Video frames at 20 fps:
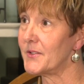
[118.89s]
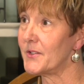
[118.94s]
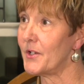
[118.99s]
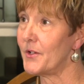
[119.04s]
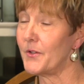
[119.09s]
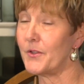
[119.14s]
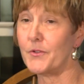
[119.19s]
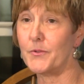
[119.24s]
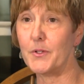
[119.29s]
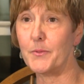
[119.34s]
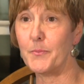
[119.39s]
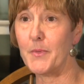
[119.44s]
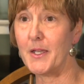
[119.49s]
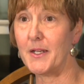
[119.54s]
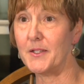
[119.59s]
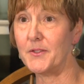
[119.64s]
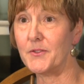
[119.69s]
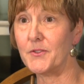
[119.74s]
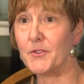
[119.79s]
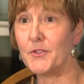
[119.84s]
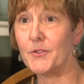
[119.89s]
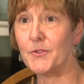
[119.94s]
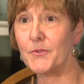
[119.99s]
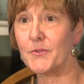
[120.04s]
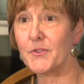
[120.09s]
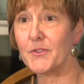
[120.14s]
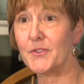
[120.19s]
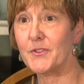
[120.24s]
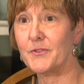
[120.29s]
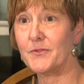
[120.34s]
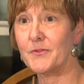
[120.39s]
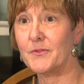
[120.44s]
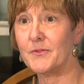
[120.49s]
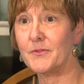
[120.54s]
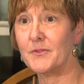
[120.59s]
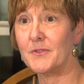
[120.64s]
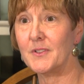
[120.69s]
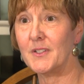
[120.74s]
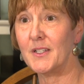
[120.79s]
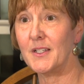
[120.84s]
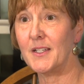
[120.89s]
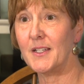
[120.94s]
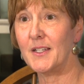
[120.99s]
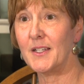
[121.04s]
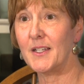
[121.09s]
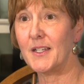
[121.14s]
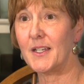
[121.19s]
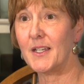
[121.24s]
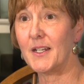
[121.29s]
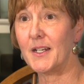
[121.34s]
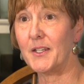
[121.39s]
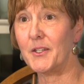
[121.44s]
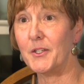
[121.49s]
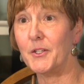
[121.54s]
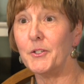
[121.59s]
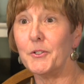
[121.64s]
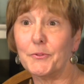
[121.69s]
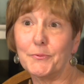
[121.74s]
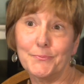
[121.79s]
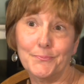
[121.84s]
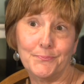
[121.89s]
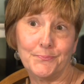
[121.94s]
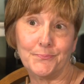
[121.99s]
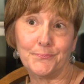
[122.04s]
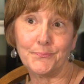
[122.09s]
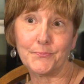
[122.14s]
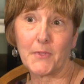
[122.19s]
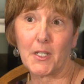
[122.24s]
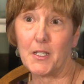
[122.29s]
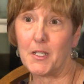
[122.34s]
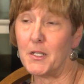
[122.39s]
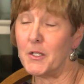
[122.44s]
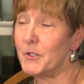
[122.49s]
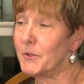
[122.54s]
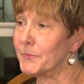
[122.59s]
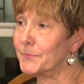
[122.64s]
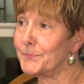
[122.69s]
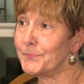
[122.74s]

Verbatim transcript: saw three men in suits, and I knew, I knew.